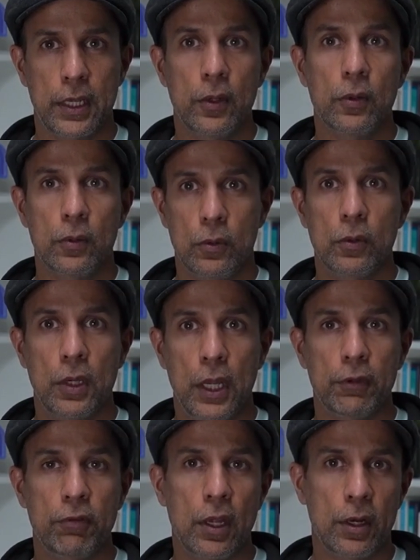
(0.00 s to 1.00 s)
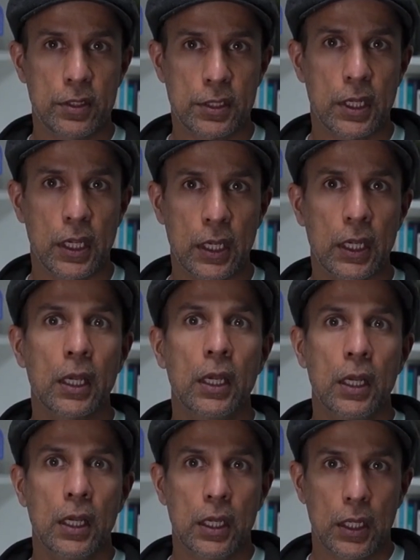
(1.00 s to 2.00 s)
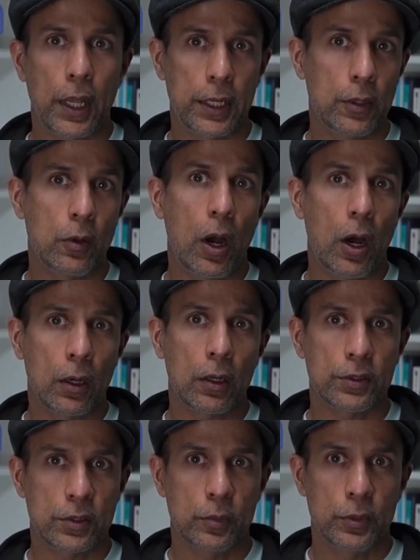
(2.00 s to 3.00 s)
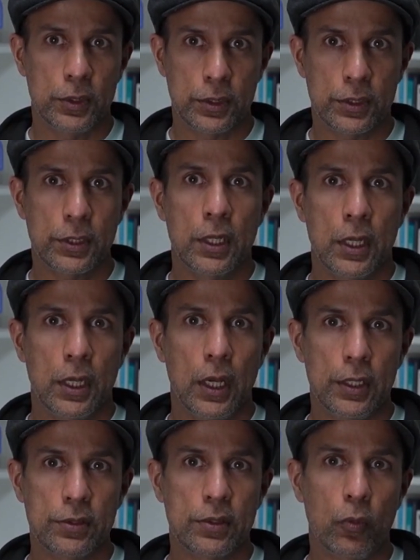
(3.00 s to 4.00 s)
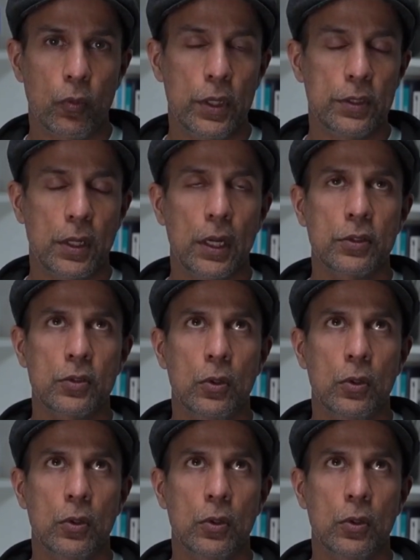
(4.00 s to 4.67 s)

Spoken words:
like, like, we are risking, like, our customers in some ways, right?